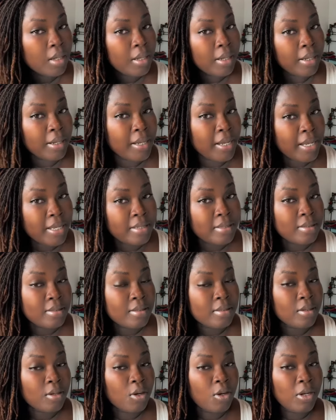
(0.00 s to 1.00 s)
Guys,
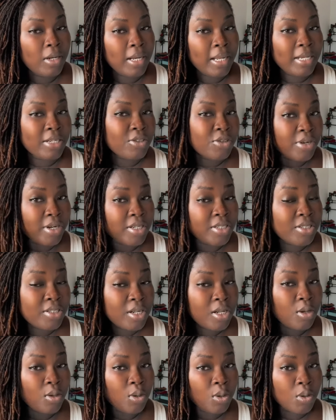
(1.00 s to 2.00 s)
unlike
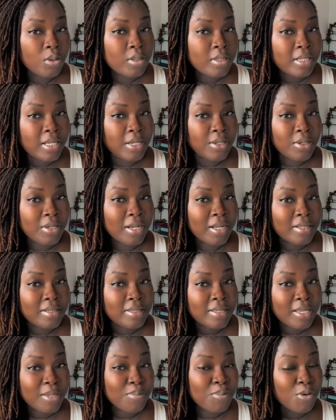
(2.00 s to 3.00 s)
traditional locks that you can
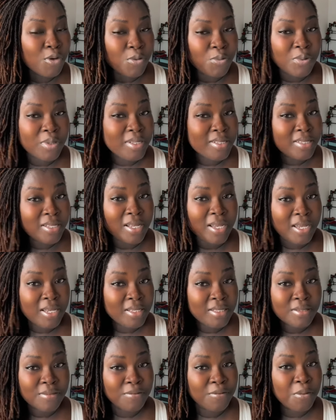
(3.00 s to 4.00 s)
skip your
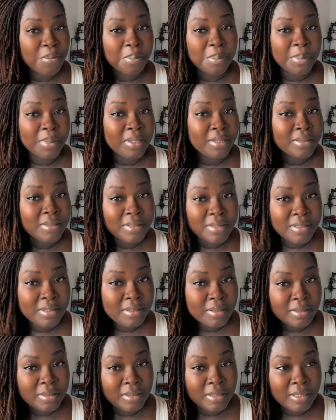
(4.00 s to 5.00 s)
reties for months,
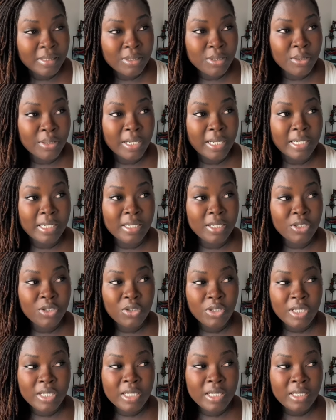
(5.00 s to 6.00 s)
you can
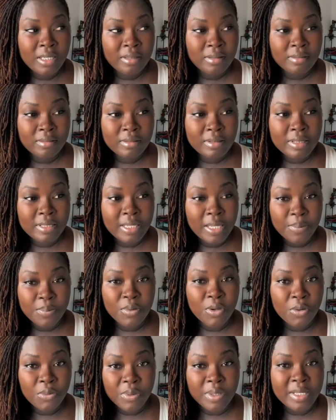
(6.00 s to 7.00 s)
literally skip
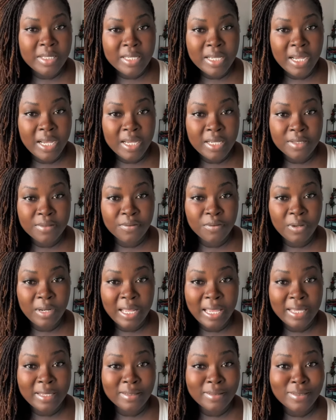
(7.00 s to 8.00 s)
your reties for
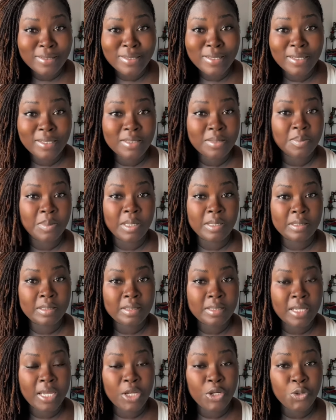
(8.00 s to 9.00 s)
like 6 months
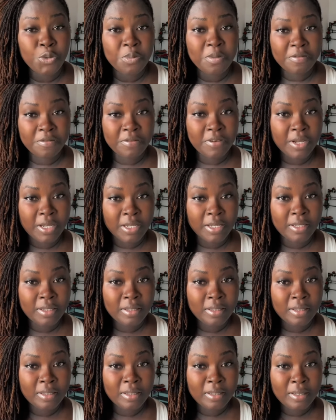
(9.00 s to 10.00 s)
and you'll be fine.
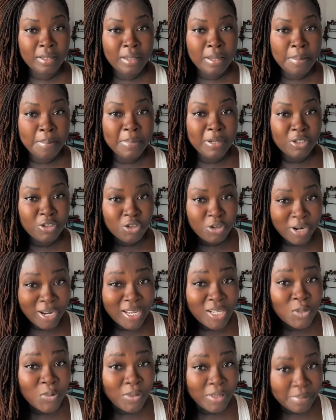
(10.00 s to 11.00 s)
But try
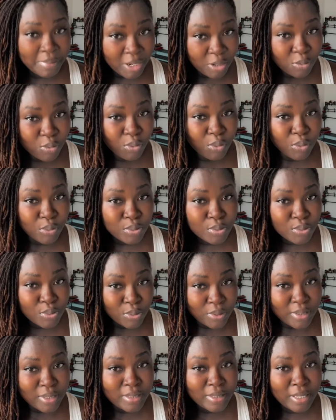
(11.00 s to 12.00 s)
it with micro locks or
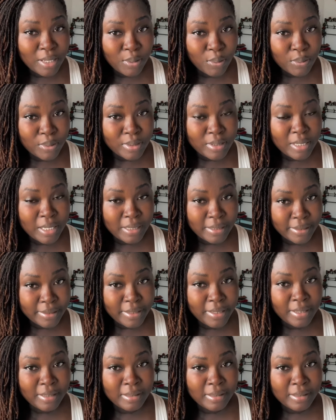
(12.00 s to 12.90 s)
sister locks and see.